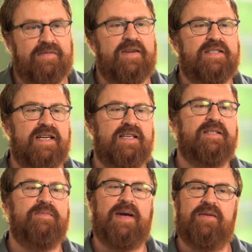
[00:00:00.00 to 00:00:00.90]
If I Stay
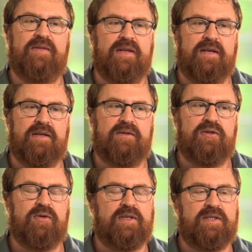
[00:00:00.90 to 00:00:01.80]
is about the
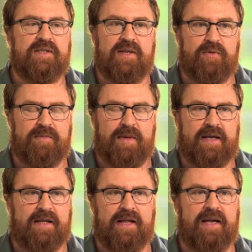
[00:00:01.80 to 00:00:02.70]
choices that we
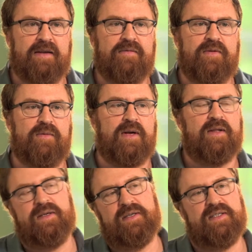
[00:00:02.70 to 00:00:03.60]
make in life, the way
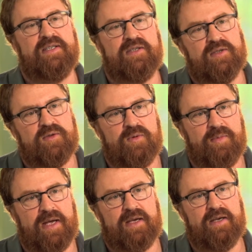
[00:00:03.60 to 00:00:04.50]
the decisions we
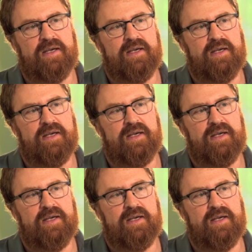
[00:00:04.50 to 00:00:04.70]
make